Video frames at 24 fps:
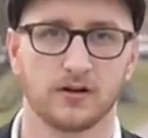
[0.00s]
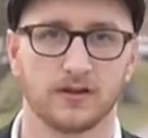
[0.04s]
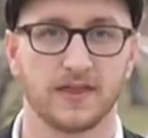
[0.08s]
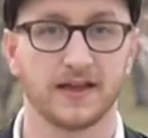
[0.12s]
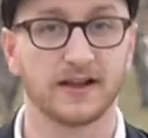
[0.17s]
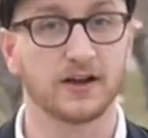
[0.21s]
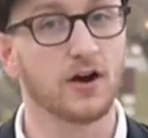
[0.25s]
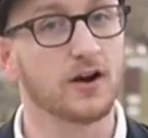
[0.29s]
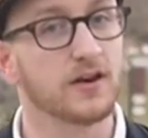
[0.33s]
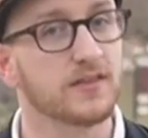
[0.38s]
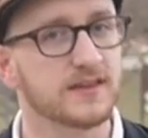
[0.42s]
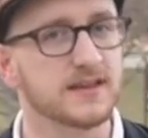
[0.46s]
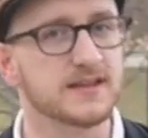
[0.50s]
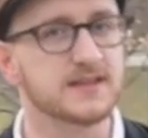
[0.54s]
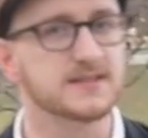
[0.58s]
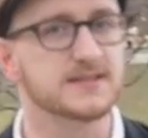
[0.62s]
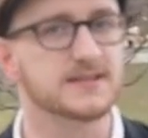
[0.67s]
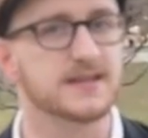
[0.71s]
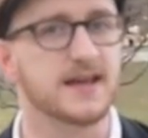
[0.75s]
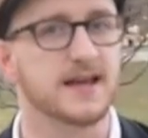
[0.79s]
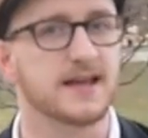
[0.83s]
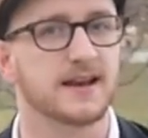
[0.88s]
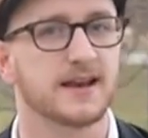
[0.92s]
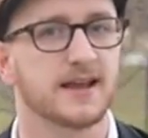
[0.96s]
They go to the
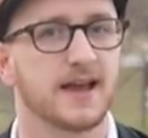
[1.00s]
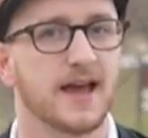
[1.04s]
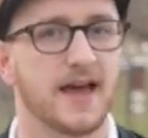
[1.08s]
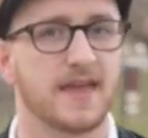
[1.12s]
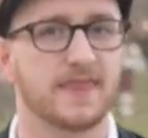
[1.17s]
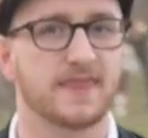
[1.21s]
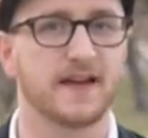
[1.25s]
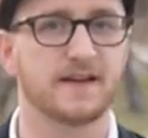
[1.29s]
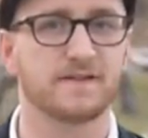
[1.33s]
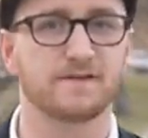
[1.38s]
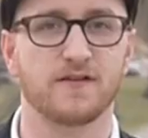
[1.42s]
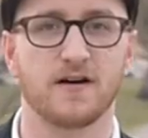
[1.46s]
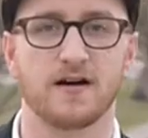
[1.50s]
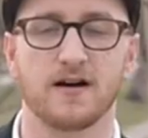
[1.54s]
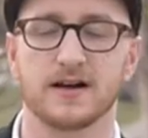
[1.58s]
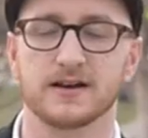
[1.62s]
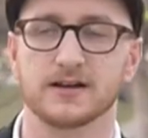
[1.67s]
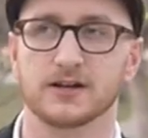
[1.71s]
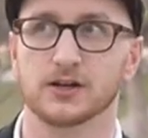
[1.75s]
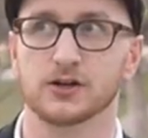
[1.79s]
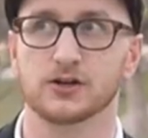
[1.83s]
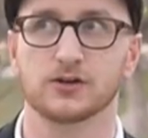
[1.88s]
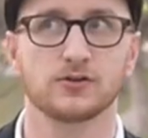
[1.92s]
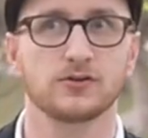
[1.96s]
internet and they
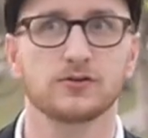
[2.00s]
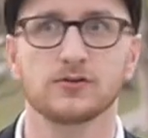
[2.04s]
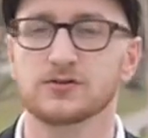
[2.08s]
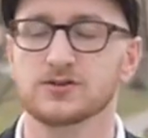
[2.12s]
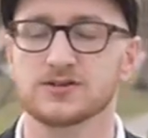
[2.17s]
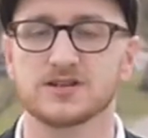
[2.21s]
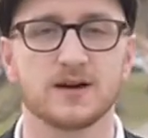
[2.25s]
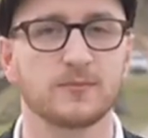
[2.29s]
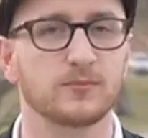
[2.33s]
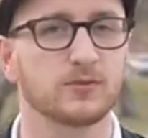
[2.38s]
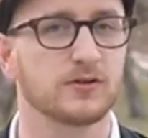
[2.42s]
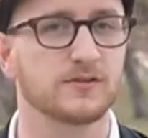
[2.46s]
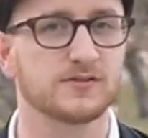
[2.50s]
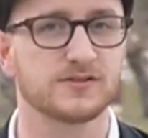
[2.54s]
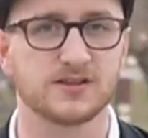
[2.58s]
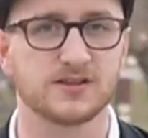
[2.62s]
find a huge number of